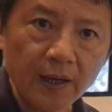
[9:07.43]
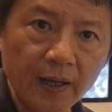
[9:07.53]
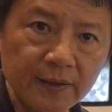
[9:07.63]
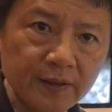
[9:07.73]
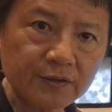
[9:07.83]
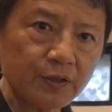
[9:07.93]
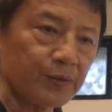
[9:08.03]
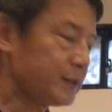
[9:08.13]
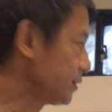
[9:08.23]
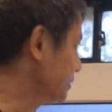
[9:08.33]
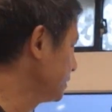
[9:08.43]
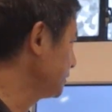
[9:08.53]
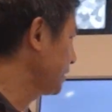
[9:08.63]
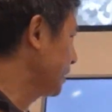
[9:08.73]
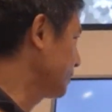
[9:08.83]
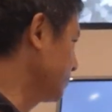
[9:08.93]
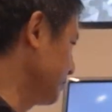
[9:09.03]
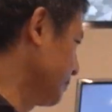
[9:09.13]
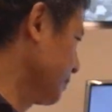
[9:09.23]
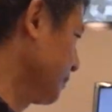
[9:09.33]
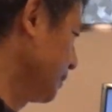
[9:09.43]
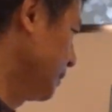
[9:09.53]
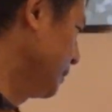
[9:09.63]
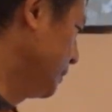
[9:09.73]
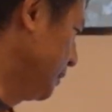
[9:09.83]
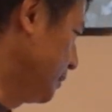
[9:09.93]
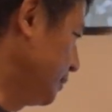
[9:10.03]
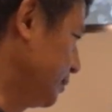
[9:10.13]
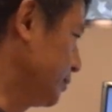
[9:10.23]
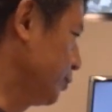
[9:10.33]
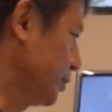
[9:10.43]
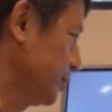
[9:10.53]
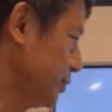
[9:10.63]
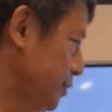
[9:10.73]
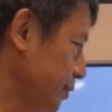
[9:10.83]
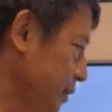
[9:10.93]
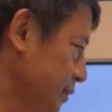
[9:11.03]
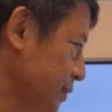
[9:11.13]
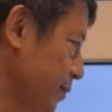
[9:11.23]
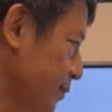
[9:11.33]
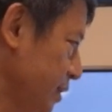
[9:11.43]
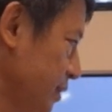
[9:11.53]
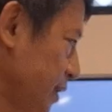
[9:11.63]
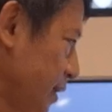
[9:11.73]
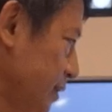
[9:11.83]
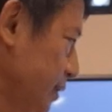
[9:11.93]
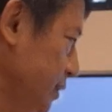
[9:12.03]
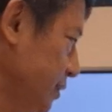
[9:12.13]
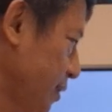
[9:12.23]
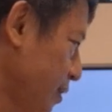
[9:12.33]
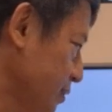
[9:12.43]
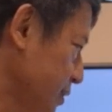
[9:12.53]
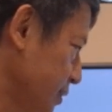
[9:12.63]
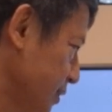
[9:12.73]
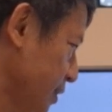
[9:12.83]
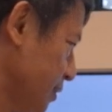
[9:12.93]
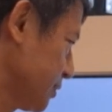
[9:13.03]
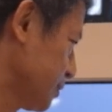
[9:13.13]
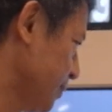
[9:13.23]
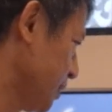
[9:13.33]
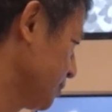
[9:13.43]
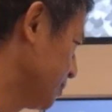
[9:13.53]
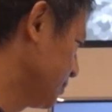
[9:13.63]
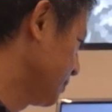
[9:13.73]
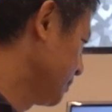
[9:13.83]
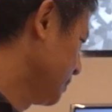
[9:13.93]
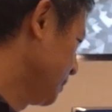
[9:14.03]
And so we can see that we still get the same thing that the egarch and egarch model.